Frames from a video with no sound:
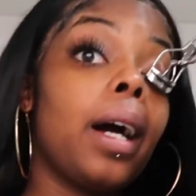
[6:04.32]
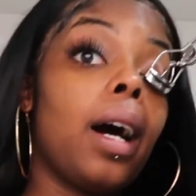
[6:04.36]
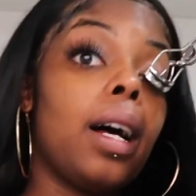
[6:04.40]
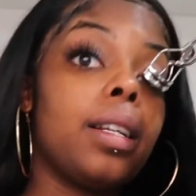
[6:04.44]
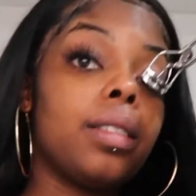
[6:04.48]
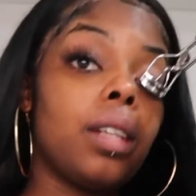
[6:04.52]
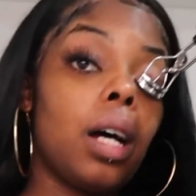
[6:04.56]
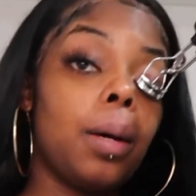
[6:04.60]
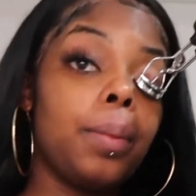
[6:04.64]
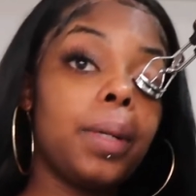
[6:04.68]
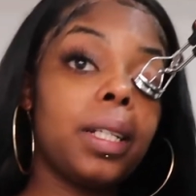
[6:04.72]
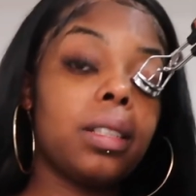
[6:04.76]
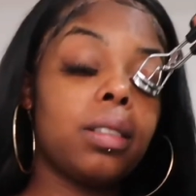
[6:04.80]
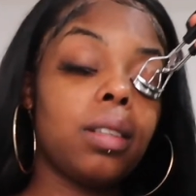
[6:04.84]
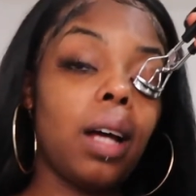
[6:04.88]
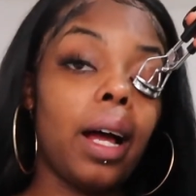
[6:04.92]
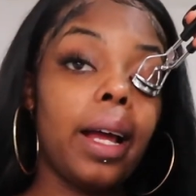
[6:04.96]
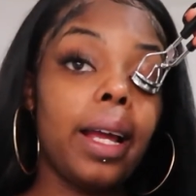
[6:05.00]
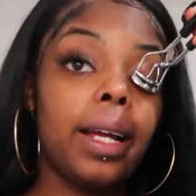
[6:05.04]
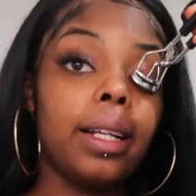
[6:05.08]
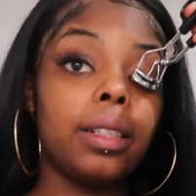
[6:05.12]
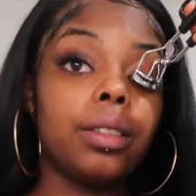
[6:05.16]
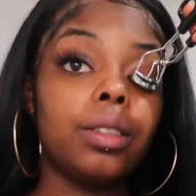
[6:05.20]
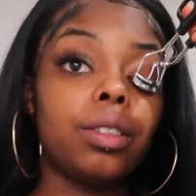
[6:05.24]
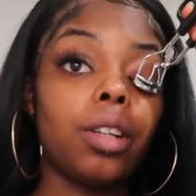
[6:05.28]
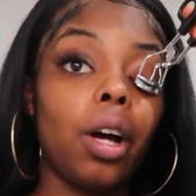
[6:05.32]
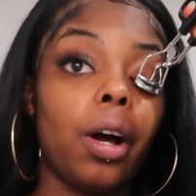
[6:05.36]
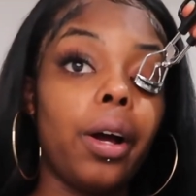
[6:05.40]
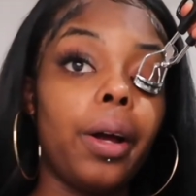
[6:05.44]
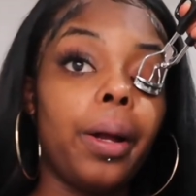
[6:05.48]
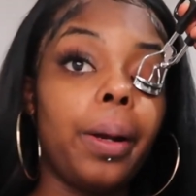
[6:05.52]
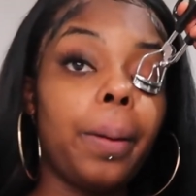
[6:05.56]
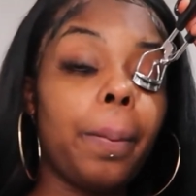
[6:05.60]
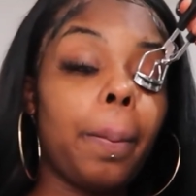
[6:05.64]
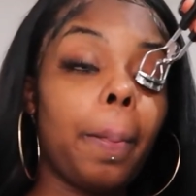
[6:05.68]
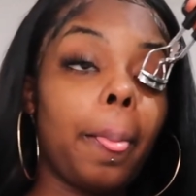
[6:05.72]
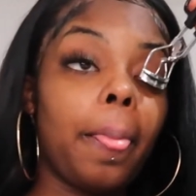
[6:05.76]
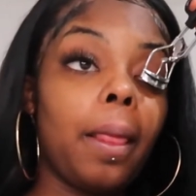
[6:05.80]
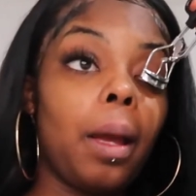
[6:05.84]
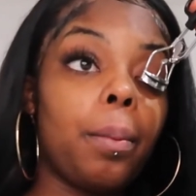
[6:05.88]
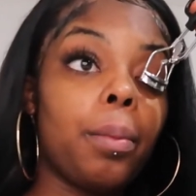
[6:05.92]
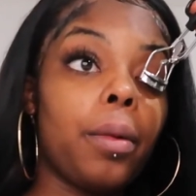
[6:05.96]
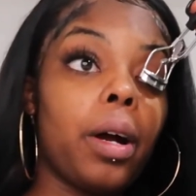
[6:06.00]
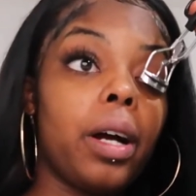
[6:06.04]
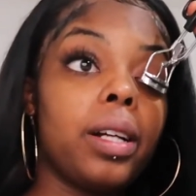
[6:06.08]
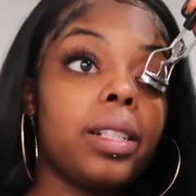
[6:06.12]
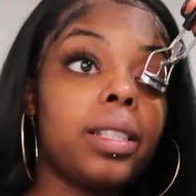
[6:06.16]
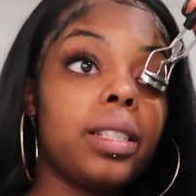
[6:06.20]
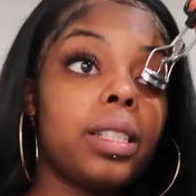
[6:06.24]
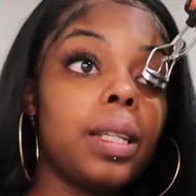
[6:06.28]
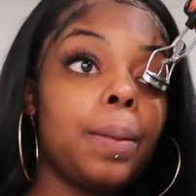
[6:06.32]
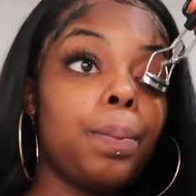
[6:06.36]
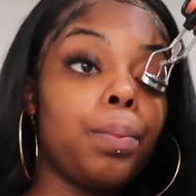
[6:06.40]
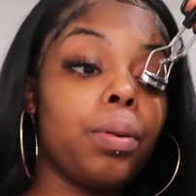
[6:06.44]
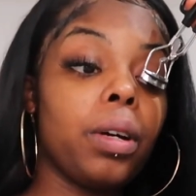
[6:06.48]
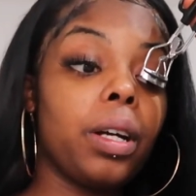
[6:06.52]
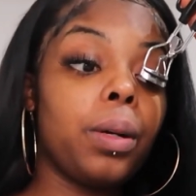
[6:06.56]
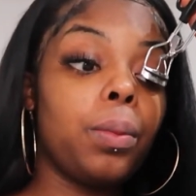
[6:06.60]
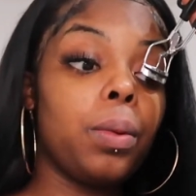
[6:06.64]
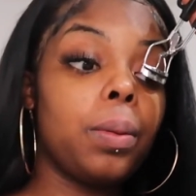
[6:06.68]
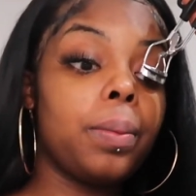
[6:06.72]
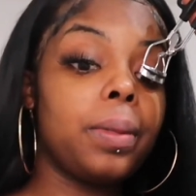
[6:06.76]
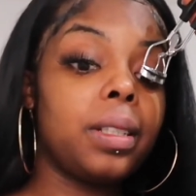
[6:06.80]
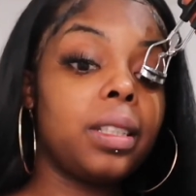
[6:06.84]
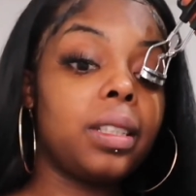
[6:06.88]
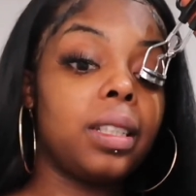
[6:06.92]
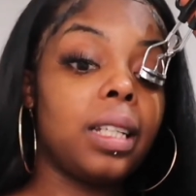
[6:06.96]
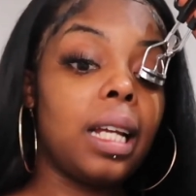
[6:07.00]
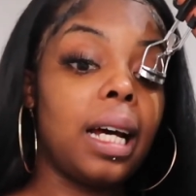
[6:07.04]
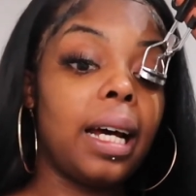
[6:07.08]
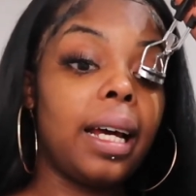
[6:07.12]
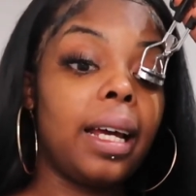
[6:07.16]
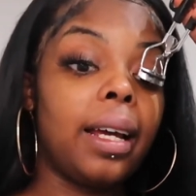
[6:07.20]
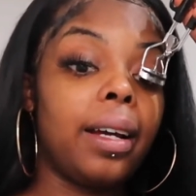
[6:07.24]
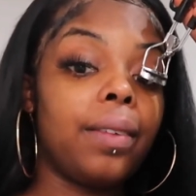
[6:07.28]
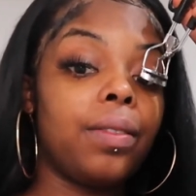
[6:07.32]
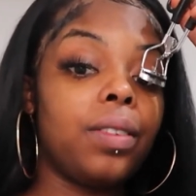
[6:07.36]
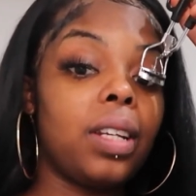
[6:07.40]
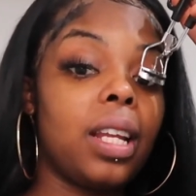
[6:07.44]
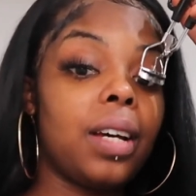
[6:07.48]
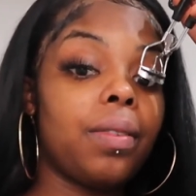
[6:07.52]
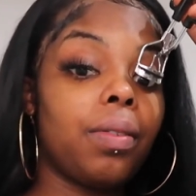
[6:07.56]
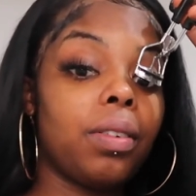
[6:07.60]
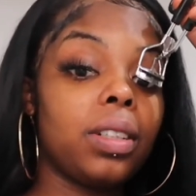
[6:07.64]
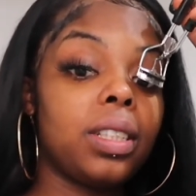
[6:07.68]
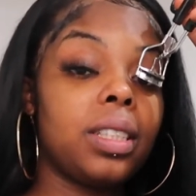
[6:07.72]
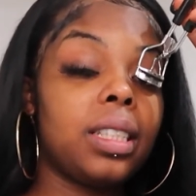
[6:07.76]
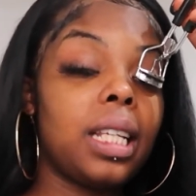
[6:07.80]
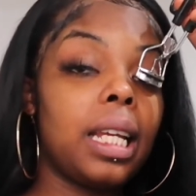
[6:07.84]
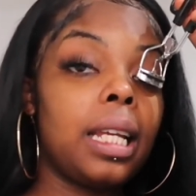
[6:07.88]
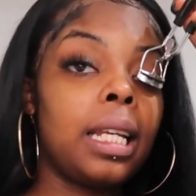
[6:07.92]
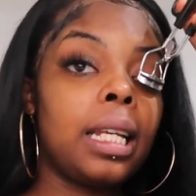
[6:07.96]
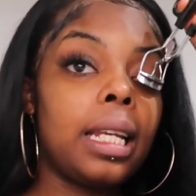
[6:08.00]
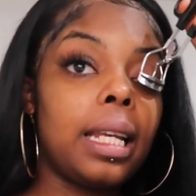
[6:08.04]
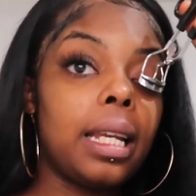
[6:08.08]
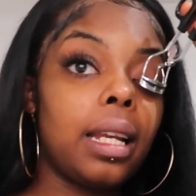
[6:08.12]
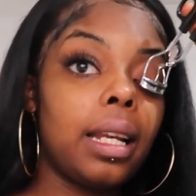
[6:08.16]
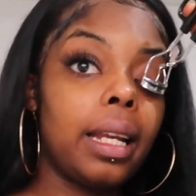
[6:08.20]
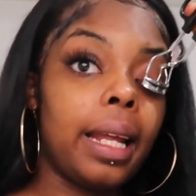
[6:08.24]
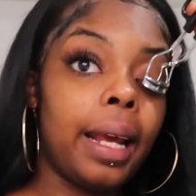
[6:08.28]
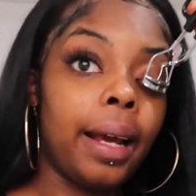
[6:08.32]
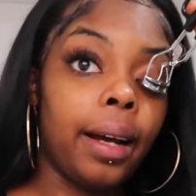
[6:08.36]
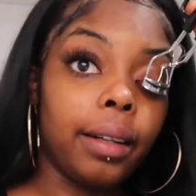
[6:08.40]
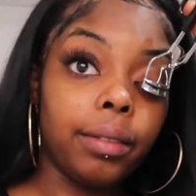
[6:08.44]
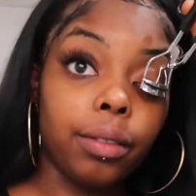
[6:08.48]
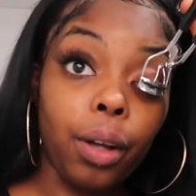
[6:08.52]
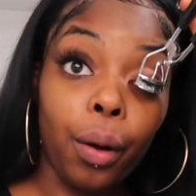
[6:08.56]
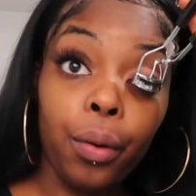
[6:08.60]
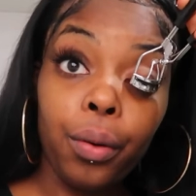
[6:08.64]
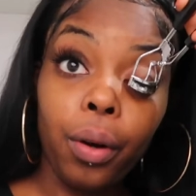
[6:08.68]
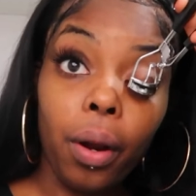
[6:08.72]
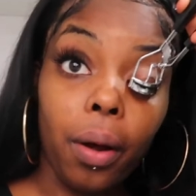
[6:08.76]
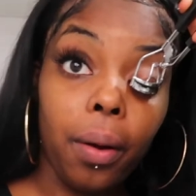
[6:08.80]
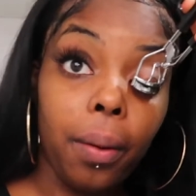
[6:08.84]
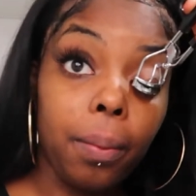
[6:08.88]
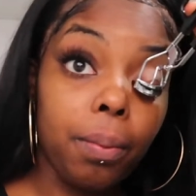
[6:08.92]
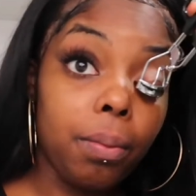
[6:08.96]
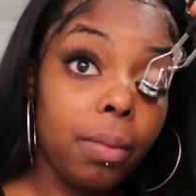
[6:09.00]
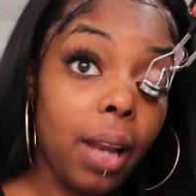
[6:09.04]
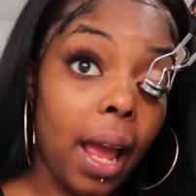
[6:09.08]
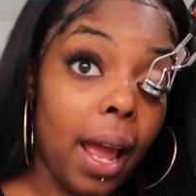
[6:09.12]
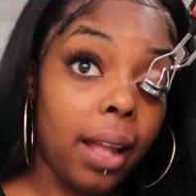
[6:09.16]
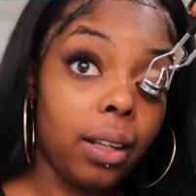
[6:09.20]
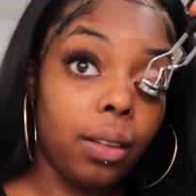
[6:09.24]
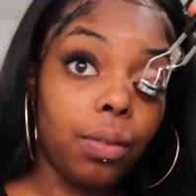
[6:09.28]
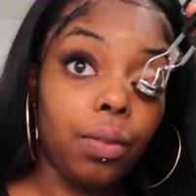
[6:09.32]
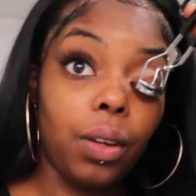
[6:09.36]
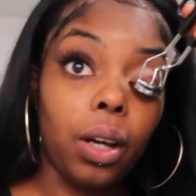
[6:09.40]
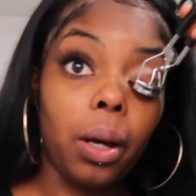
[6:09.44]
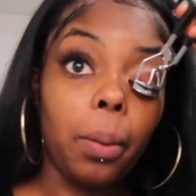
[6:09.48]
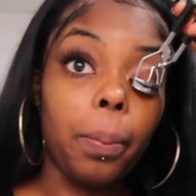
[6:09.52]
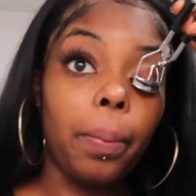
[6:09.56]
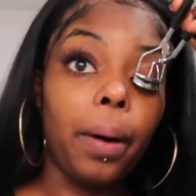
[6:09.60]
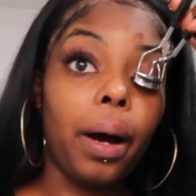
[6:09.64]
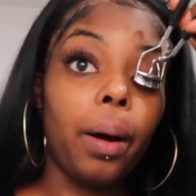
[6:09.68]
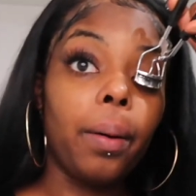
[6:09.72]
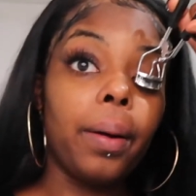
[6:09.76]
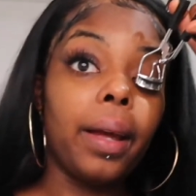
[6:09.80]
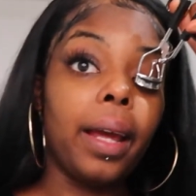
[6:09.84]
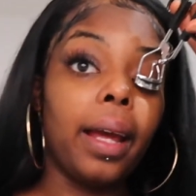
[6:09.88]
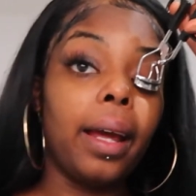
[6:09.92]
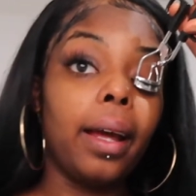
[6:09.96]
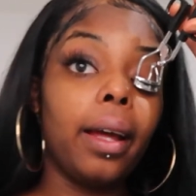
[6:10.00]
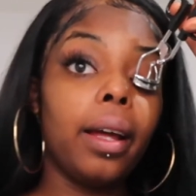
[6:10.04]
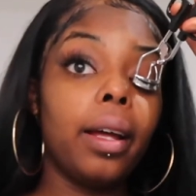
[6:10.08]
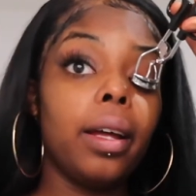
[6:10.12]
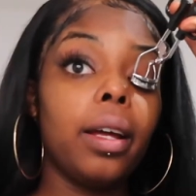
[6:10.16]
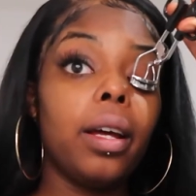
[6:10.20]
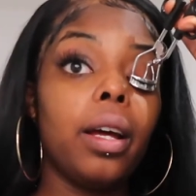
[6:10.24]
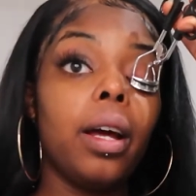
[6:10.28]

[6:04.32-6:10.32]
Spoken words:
guys, I'm excited. So, I'm going to see Pretty Woman today. I've never seen it. I don't know anything about it.